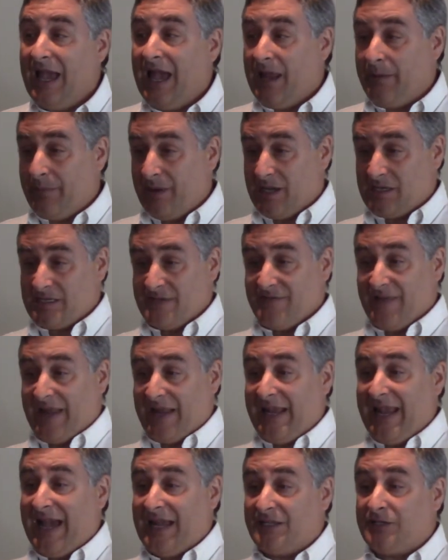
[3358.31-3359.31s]
And because of
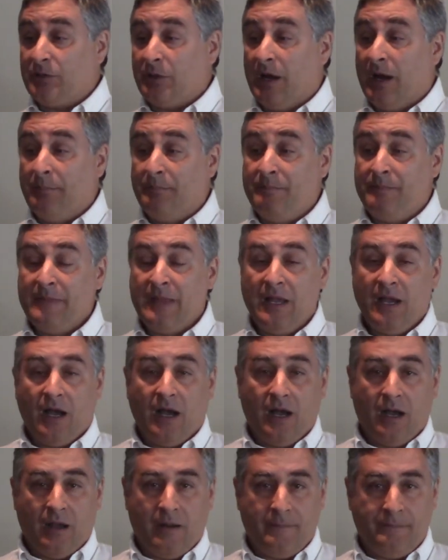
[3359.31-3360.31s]
that, he had to
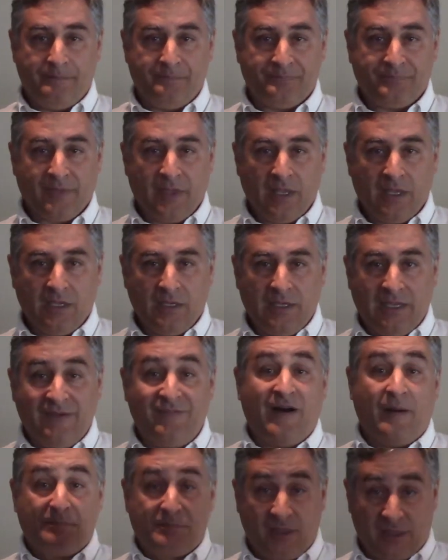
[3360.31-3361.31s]
give
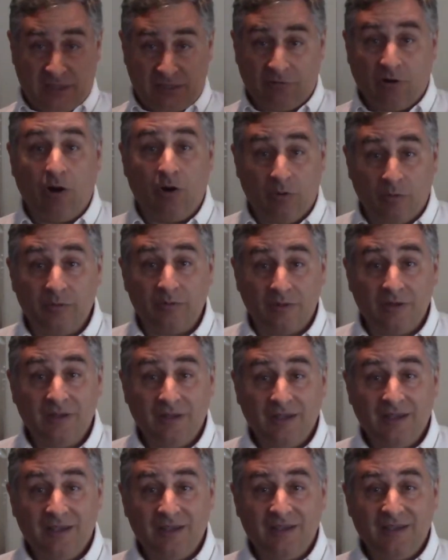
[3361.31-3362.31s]
up the throne.
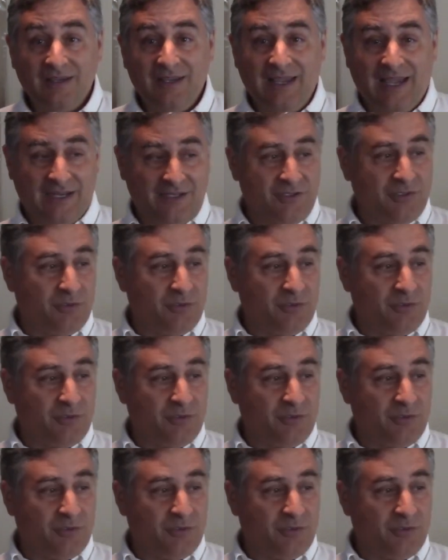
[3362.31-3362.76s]
He had